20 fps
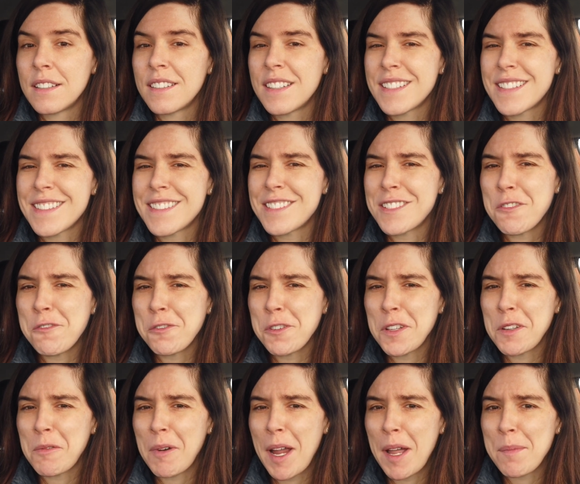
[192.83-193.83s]
This is
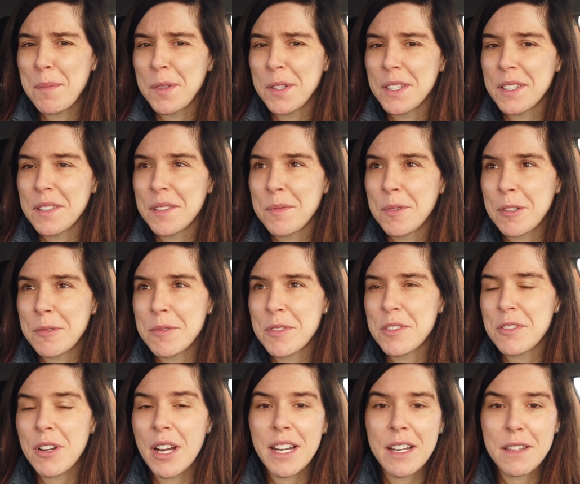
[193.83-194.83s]
totally rambling, but I'm
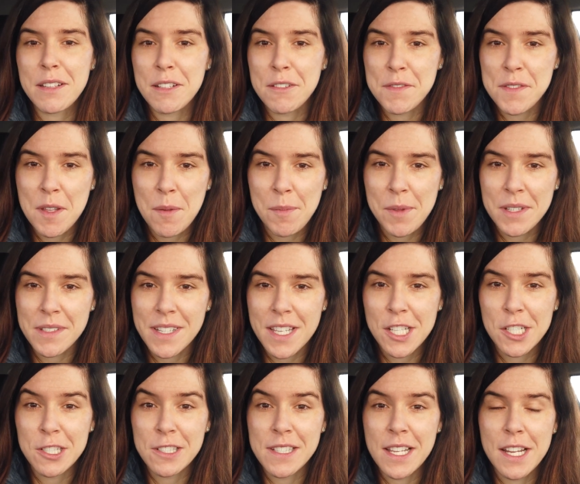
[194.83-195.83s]
just trying to think of something
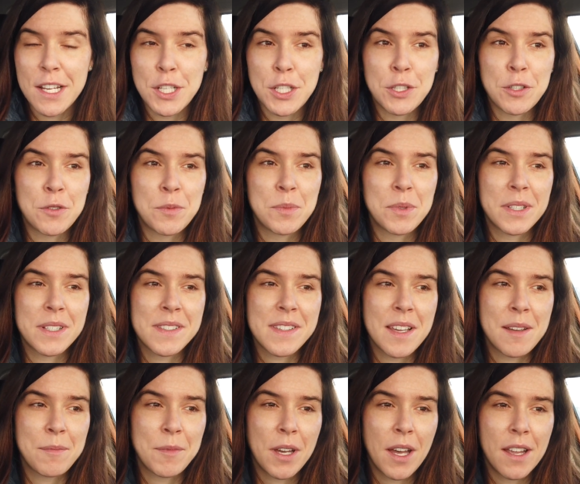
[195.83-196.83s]
to entertain you
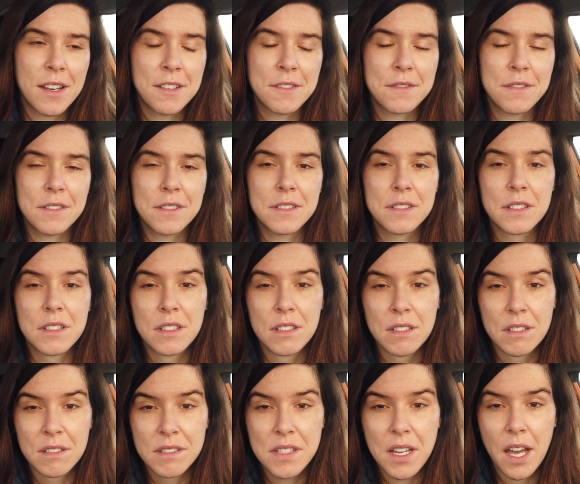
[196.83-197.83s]
because I'm kind of
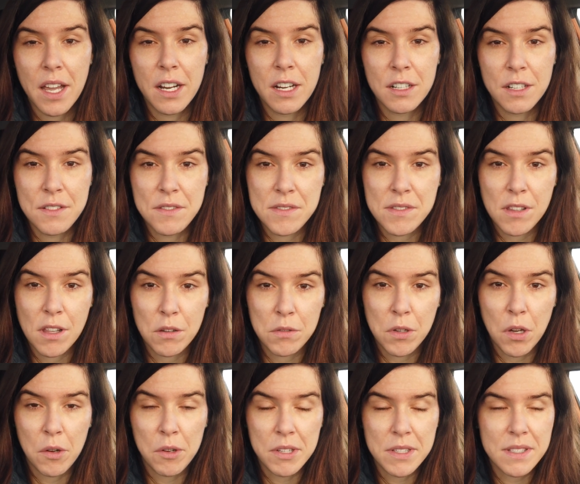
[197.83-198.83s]
uh, tired and
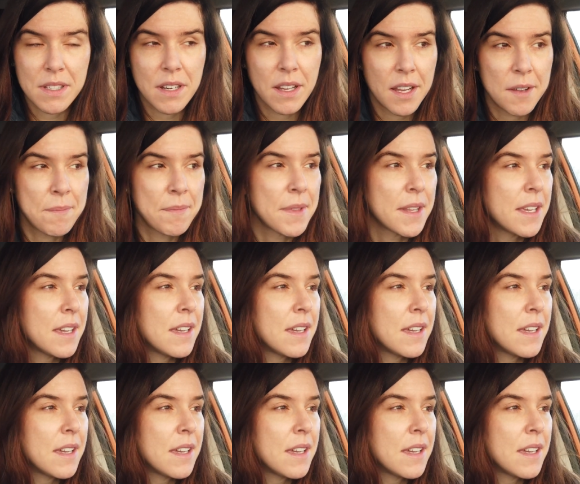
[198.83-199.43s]
slow going today.